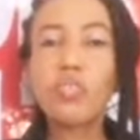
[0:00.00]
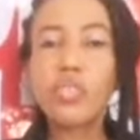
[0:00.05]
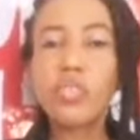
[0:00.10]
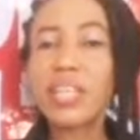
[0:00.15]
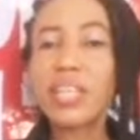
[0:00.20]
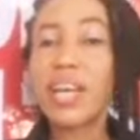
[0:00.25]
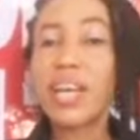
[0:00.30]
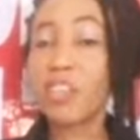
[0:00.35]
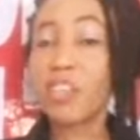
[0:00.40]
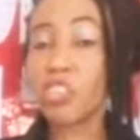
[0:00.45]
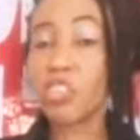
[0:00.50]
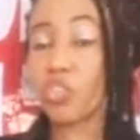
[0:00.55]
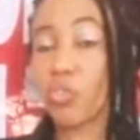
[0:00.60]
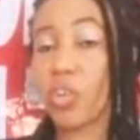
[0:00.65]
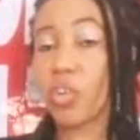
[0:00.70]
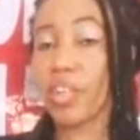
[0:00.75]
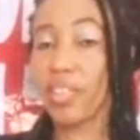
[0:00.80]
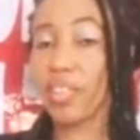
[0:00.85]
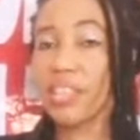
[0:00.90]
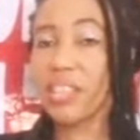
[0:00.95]
to see how
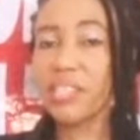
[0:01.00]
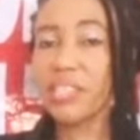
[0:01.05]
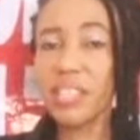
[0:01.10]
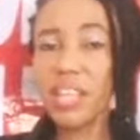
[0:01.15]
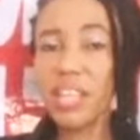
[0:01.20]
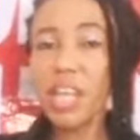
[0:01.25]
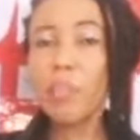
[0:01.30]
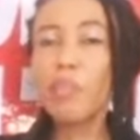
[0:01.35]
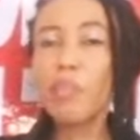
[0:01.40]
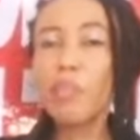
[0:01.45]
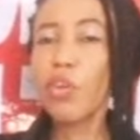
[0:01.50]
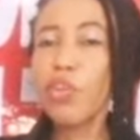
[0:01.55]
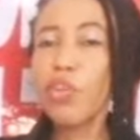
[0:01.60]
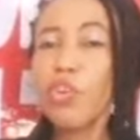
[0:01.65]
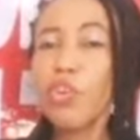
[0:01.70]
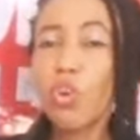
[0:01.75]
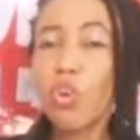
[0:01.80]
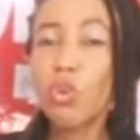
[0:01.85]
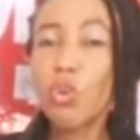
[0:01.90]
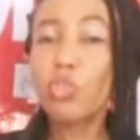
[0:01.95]
true it is
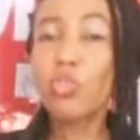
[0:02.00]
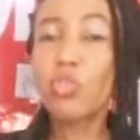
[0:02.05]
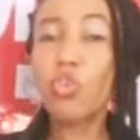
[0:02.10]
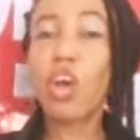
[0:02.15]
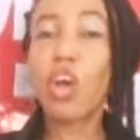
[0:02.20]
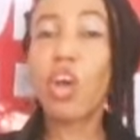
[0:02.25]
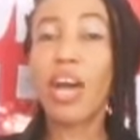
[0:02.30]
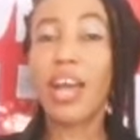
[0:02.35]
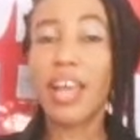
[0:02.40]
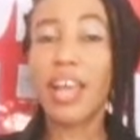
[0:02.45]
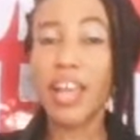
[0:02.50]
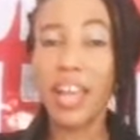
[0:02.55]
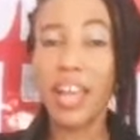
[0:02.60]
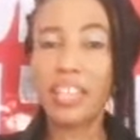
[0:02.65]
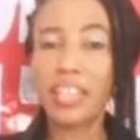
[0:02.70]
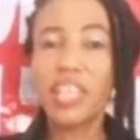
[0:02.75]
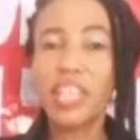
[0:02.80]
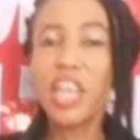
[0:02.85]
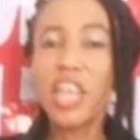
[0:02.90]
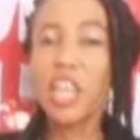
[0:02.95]
before you could go
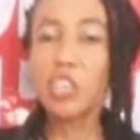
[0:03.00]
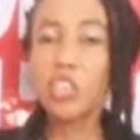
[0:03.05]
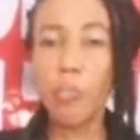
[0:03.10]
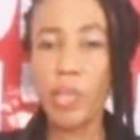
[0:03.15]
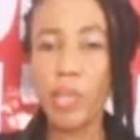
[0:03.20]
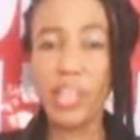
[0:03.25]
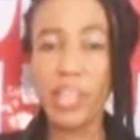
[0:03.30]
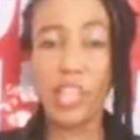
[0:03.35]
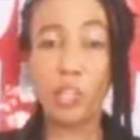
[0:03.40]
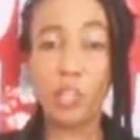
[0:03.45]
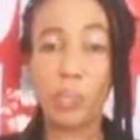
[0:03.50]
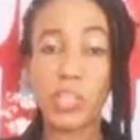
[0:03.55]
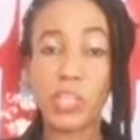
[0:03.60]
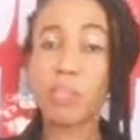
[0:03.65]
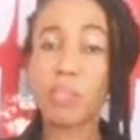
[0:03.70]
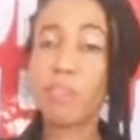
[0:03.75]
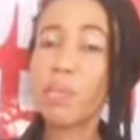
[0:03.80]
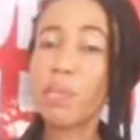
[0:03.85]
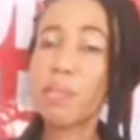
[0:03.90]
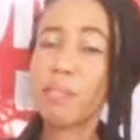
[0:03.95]
ahead to meet this
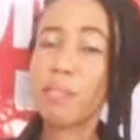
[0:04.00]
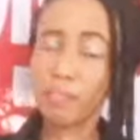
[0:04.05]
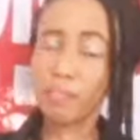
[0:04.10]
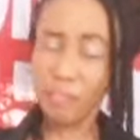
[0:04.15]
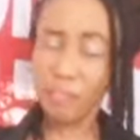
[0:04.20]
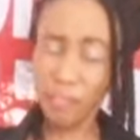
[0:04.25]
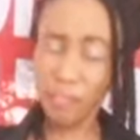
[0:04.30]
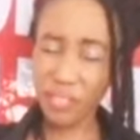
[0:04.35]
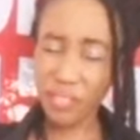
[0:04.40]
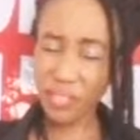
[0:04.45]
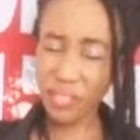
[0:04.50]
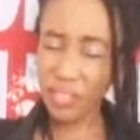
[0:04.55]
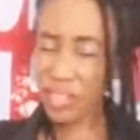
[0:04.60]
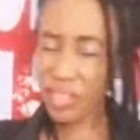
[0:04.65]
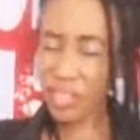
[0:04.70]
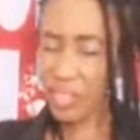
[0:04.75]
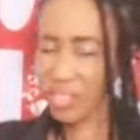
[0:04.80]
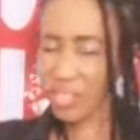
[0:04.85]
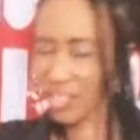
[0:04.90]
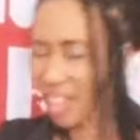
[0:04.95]
person.
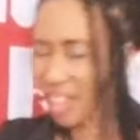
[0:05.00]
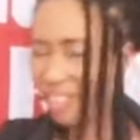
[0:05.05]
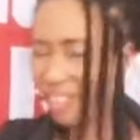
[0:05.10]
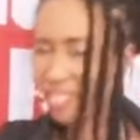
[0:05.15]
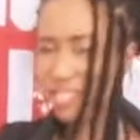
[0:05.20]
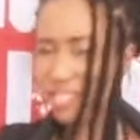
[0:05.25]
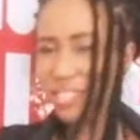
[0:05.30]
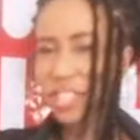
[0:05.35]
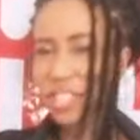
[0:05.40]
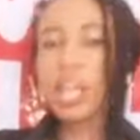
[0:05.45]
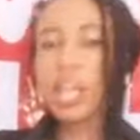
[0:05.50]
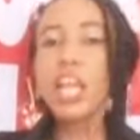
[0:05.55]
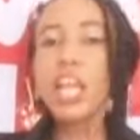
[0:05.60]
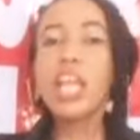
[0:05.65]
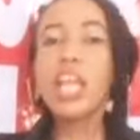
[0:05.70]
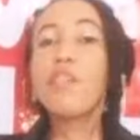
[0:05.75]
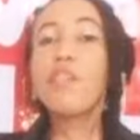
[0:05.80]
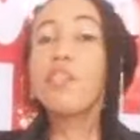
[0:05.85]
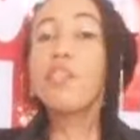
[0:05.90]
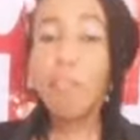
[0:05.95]
Besides,
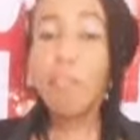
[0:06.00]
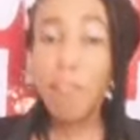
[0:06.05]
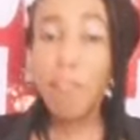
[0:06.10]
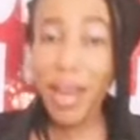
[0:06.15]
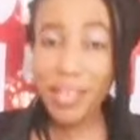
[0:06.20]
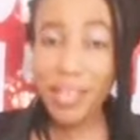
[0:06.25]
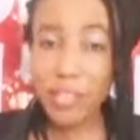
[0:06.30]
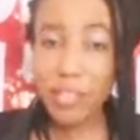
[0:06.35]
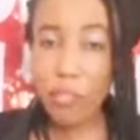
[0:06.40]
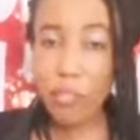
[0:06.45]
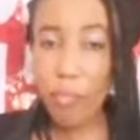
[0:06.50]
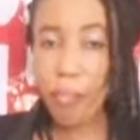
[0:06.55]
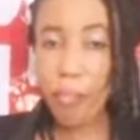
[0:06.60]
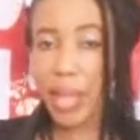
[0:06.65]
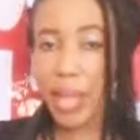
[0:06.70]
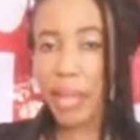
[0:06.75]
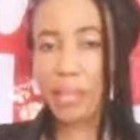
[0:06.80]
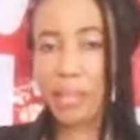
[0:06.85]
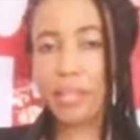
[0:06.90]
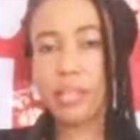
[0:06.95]
if you must
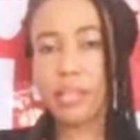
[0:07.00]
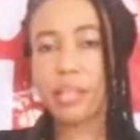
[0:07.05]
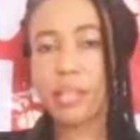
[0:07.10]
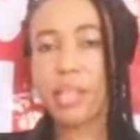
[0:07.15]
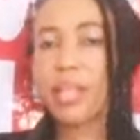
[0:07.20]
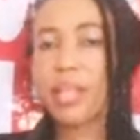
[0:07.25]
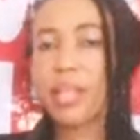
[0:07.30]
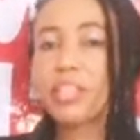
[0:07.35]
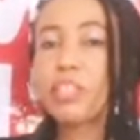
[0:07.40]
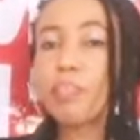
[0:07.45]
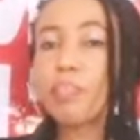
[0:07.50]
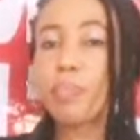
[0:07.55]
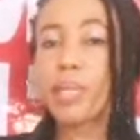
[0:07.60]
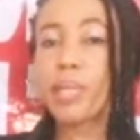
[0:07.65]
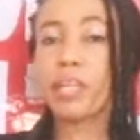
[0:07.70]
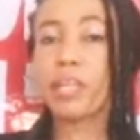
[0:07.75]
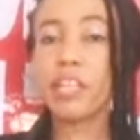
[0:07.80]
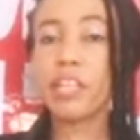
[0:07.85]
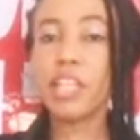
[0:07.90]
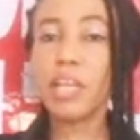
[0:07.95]
meet, let it
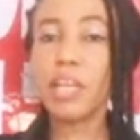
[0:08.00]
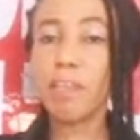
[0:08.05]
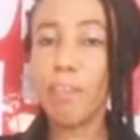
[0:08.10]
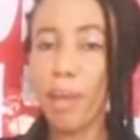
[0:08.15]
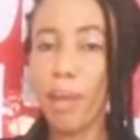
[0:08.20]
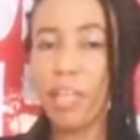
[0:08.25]
be in a